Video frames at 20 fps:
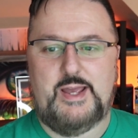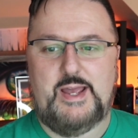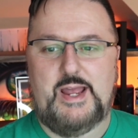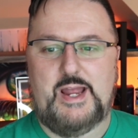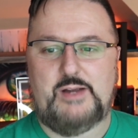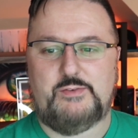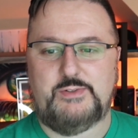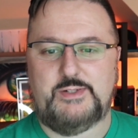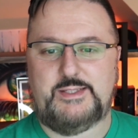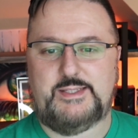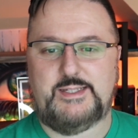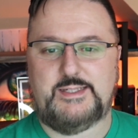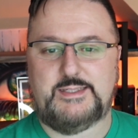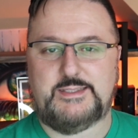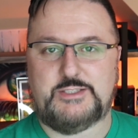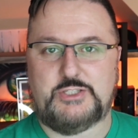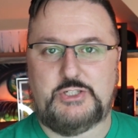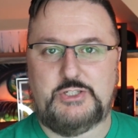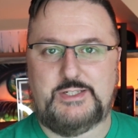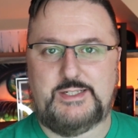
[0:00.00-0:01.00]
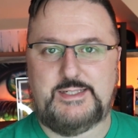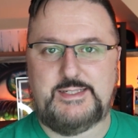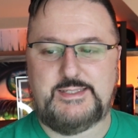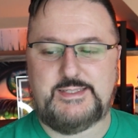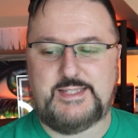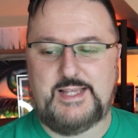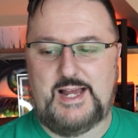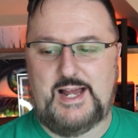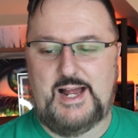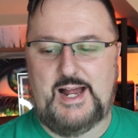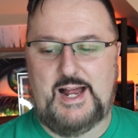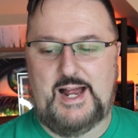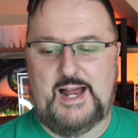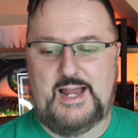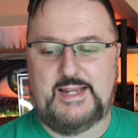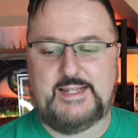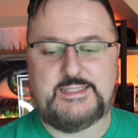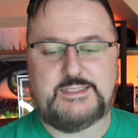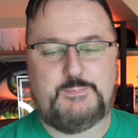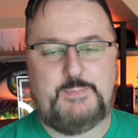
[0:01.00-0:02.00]
everything is good as
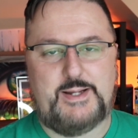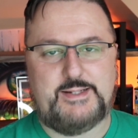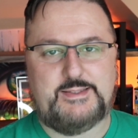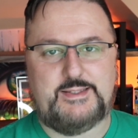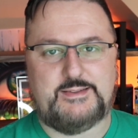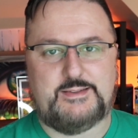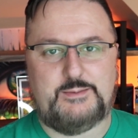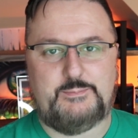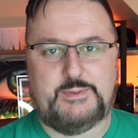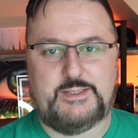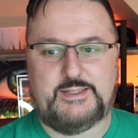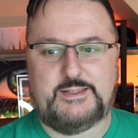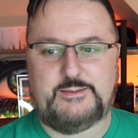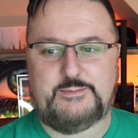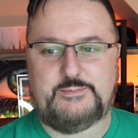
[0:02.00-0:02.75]
I expect it to be.